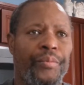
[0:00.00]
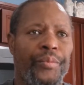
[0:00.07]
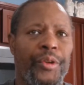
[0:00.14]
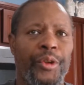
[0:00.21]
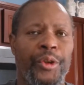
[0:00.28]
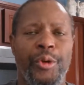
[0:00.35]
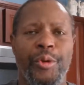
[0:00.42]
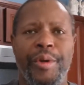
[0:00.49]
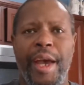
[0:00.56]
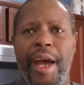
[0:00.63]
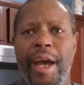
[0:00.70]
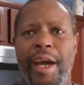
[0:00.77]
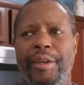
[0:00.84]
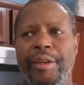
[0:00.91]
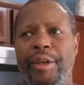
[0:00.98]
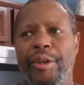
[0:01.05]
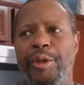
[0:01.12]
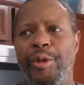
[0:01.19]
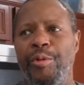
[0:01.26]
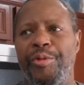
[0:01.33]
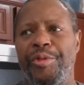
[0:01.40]
you can
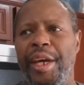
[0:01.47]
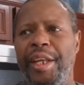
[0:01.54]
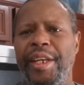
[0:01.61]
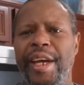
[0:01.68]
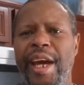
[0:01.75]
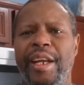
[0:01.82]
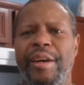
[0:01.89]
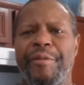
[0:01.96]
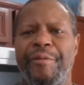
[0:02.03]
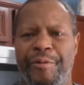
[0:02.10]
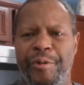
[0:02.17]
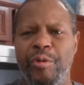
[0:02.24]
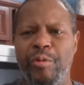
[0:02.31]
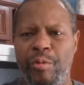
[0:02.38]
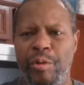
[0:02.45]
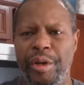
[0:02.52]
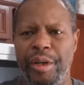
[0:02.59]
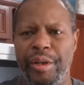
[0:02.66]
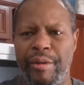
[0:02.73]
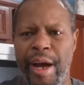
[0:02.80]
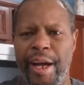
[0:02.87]
use any kind of fruit wood,
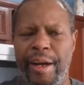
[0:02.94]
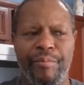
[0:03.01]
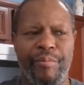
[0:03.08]
right?